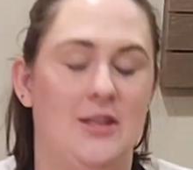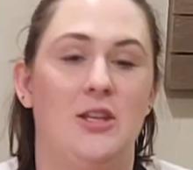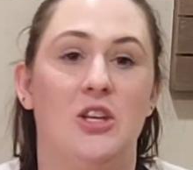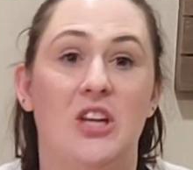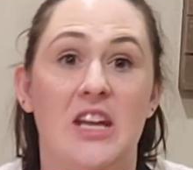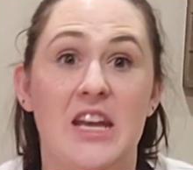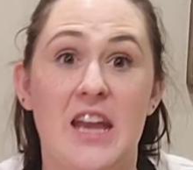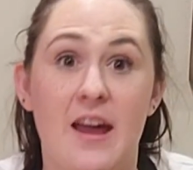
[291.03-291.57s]

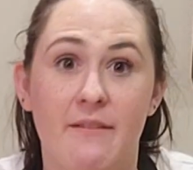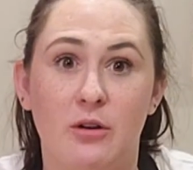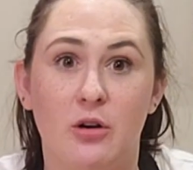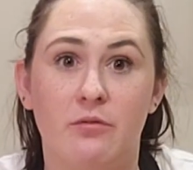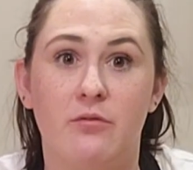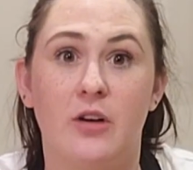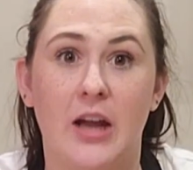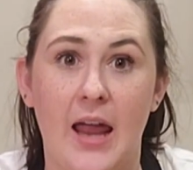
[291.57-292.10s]
You can
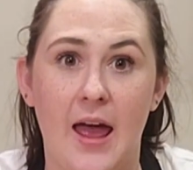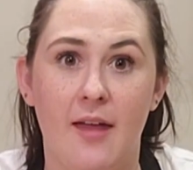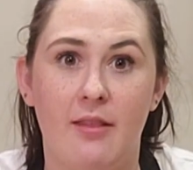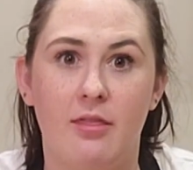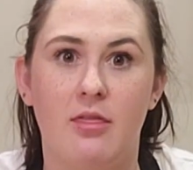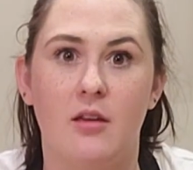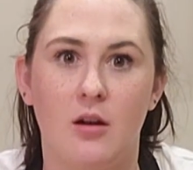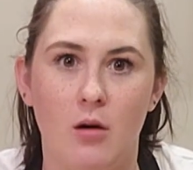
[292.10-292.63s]
never
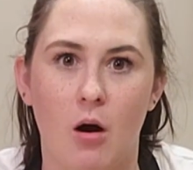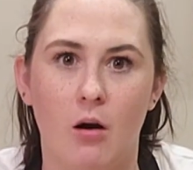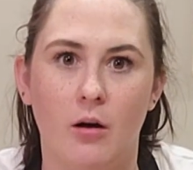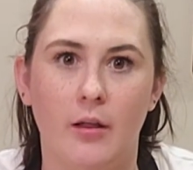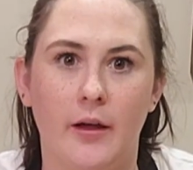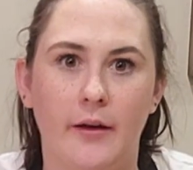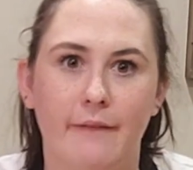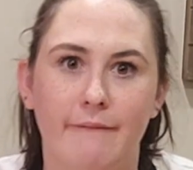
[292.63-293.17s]
forget the
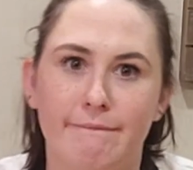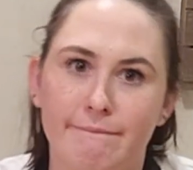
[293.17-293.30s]
garlic.